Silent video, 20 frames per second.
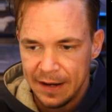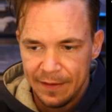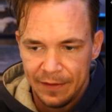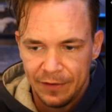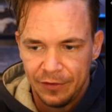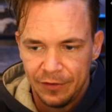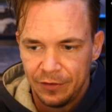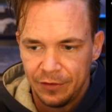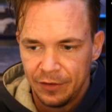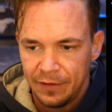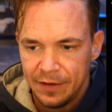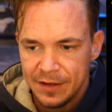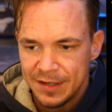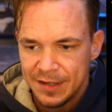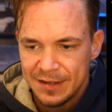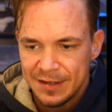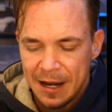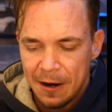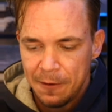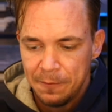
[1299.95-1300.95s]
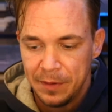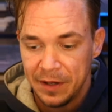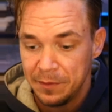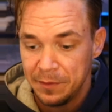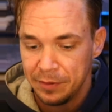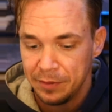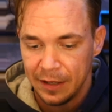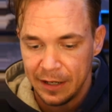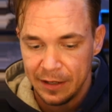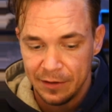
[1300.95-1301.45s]
This is how big
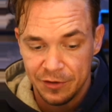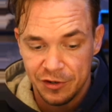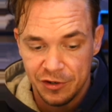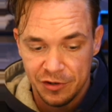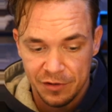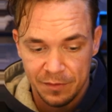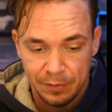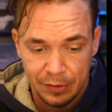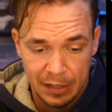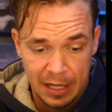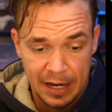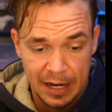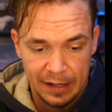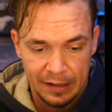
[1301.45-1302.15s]
players play.